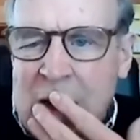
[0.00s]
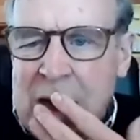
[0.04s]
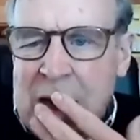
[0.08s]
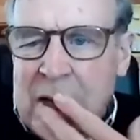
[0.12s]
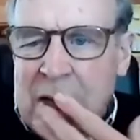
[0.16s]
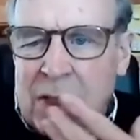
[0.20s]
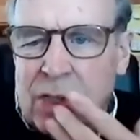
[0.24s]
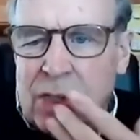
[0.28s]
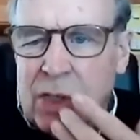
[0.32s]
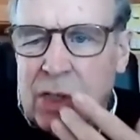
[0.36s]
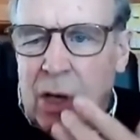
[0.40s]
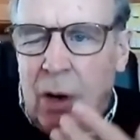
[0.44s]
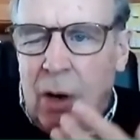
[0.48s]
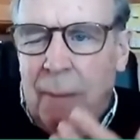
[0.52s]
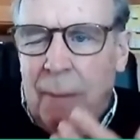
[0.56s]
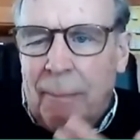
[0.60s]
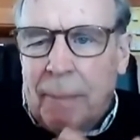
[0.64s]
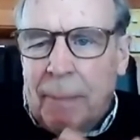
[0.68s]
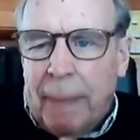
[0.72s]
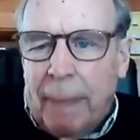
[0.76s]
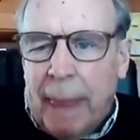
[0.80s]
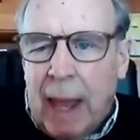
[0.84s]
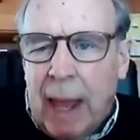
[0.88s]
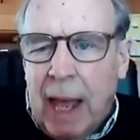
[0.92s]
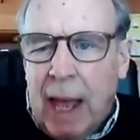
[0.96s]
So
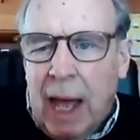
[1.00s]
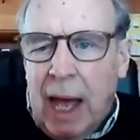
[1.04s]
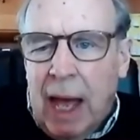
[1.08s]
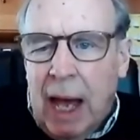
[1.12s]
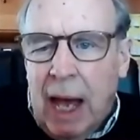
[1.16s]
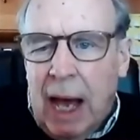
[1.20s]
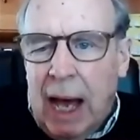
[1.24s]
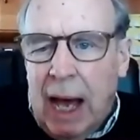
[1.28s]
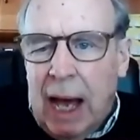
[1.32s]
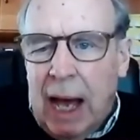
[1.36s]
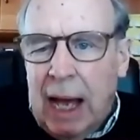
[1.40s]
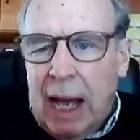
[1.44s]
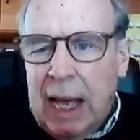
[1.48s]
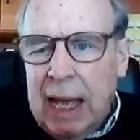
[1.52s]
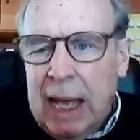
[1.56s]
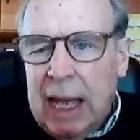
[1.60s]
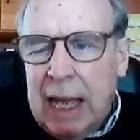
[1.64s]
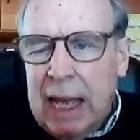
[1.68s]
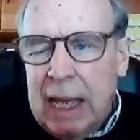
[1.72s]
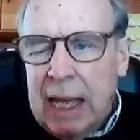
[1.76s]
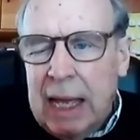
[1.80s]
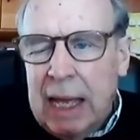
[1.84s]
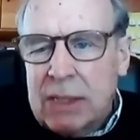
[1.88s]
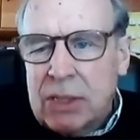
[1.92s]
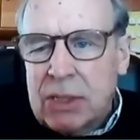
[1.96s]
uh,
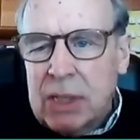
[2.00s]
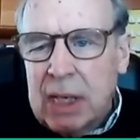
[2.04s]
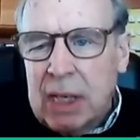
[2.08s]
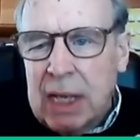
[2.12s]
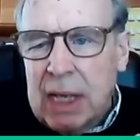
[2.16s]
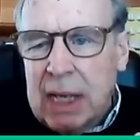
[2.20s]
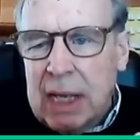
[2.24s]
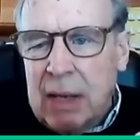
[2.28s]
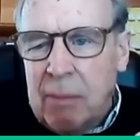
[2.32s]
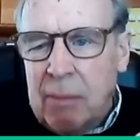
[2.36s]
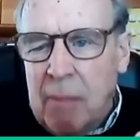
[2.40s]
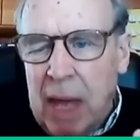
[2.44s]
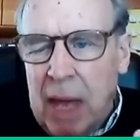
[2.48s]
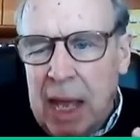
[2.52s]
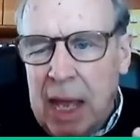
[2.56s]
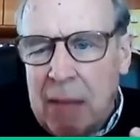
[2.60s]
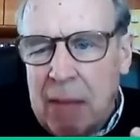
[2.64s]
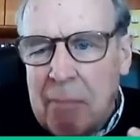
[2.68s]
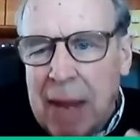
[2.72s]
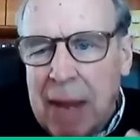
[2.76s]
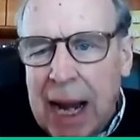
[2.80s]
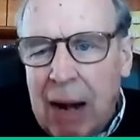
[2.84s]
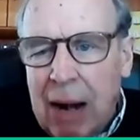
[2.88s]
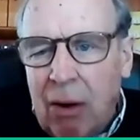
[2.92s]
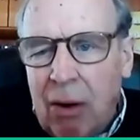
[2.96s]
he, he, he
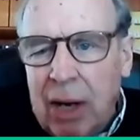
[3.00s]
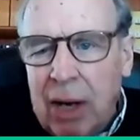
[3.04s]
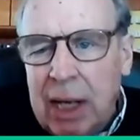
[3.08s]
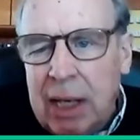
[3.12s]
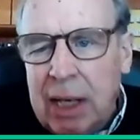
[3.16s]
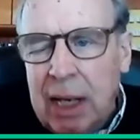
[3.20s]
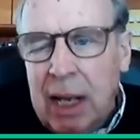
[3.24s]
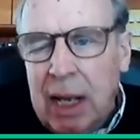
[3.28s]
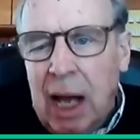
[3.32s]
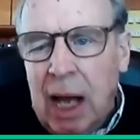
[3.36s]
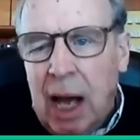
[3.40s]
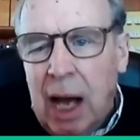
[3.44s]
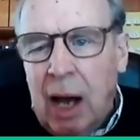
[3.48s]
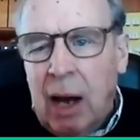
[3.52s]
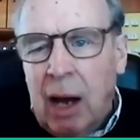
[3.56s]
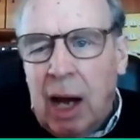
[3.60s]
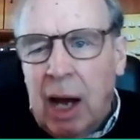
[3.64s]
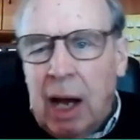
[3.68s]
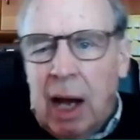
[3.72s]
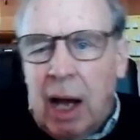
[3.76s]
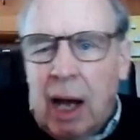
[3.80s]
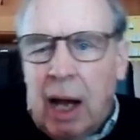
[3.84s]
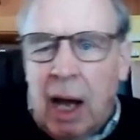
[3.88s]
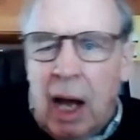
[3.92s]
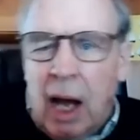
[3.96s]
married uh,
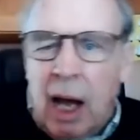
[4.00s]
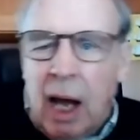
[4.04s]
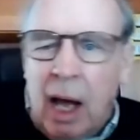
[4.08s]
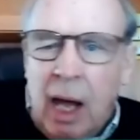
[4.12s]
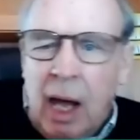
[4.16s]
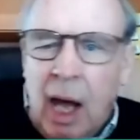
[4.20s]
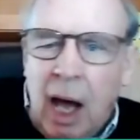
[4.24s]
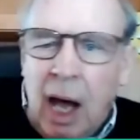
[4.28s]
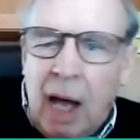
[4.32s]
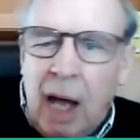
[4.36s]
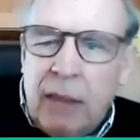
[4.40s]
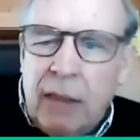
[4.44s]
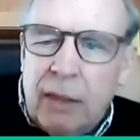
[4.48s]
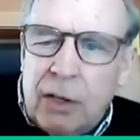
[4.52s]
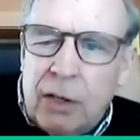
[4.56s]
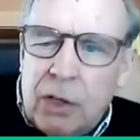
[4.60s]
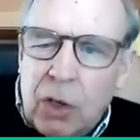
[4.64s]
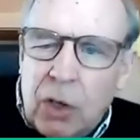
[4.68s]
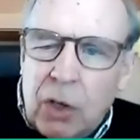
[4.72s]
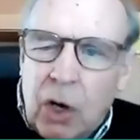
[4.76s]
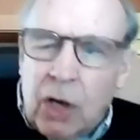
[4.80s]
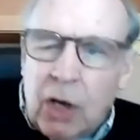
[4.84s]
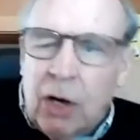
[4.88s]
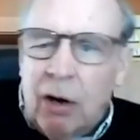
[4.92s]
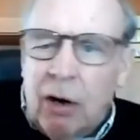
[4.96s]
the
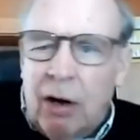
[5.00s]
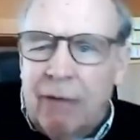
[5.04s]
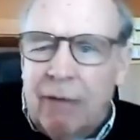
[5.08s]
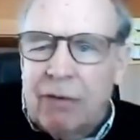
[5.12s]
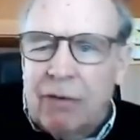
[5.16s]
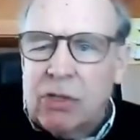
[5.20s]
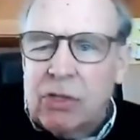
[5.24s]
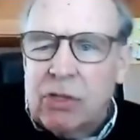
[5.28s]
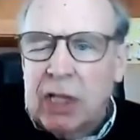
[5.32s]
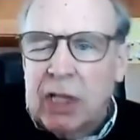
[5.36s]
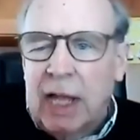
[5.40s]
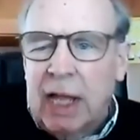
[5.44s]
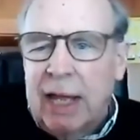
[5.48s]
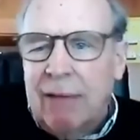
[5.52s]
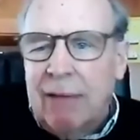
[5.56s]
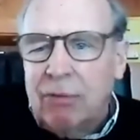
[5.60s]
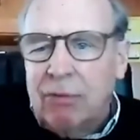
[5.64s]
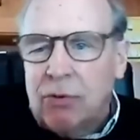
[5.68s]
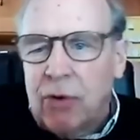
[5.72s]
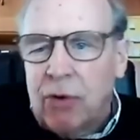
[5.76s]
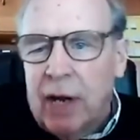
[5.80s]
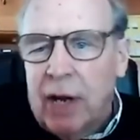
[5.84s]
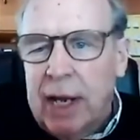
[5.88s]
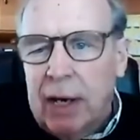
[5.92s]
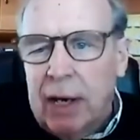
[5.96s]
daughter of a slave
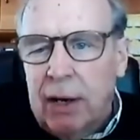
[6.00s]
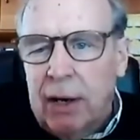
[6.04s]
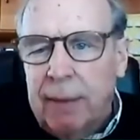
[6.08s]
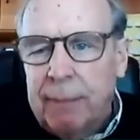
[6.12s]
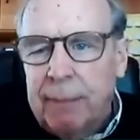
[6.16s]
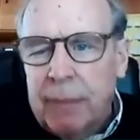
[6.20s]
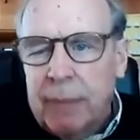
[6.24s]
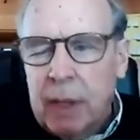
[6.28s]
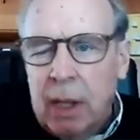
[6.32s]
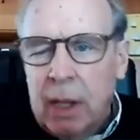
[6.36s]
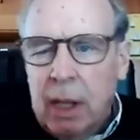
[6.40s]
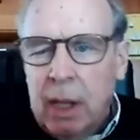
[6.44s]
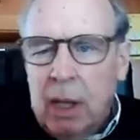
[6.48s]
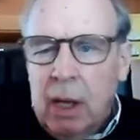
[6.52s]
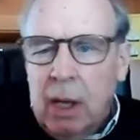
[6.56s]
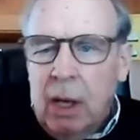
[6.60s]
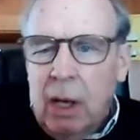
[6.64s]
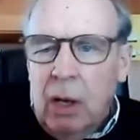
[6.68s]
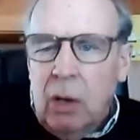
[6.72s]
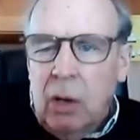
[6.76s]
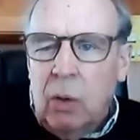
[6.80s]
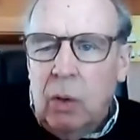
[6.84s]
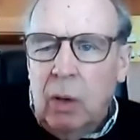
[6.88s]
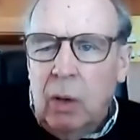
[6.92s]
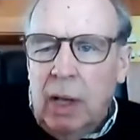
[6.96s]
trader
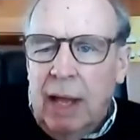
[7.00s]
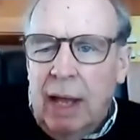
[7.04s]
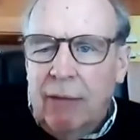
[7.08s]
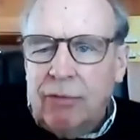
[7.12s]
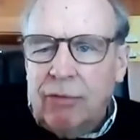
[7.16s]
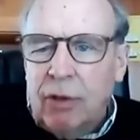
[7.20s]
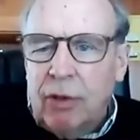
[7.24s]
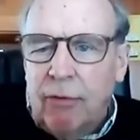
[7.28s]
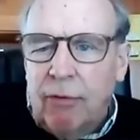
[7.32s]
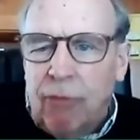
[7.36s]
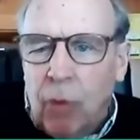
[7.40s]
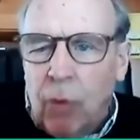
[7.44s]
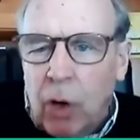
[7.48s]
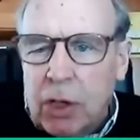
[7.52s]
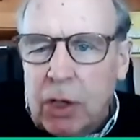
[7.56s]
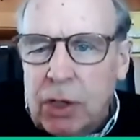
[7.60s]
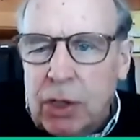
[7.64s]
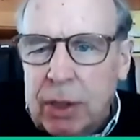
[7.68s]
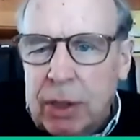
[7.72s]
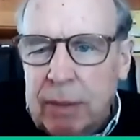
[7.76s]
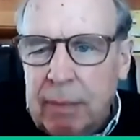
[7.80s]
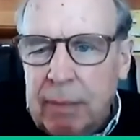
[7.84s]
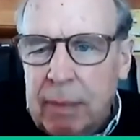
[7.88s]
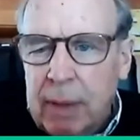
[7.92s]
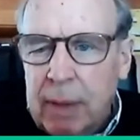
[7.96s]
who left a
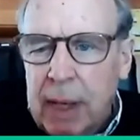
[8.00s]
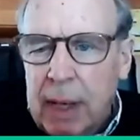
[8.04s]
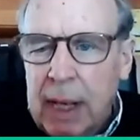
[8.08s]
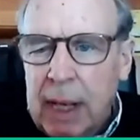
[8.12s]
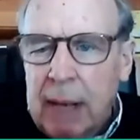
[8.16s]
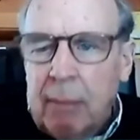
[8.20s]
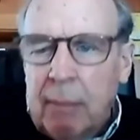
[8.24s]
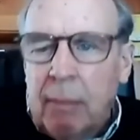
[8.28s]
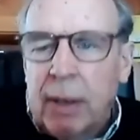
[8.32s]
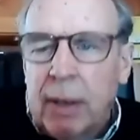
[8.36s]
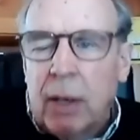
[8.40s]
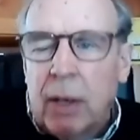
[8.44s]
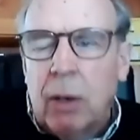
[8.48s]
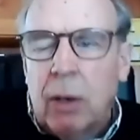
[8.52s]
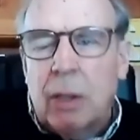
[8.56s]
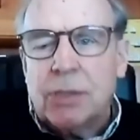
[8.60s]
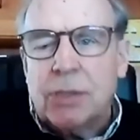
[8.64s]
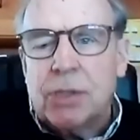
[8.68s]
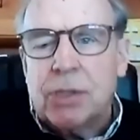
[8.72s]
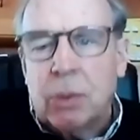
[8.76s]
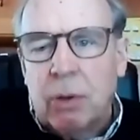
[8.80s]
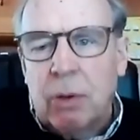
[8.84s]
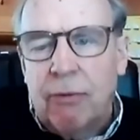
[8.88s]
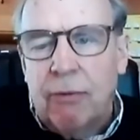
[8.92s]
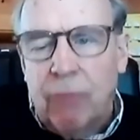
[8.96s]
fortune, but
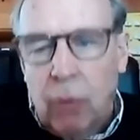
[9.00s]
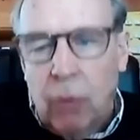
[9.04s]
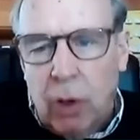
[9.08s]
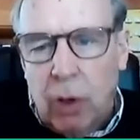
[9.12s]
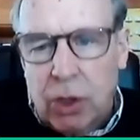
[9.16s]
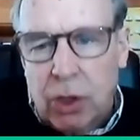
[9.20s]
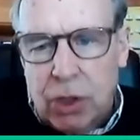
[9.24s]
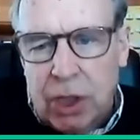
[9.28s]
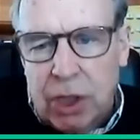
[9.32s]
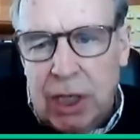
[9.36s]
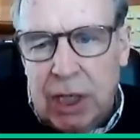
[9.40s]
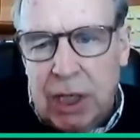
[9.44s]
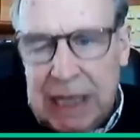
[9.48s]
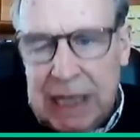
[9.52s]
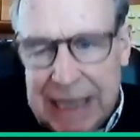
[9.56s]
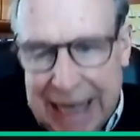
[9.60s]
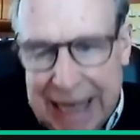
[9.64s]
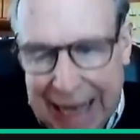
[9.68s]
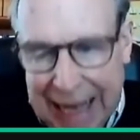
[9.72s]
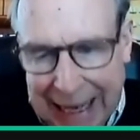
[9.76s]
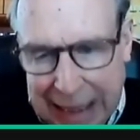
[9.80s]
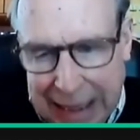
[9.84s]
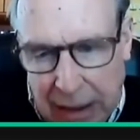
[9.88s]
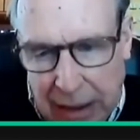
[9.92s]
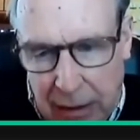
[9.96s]
also a fortune in
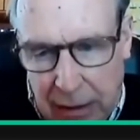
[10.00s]
debt.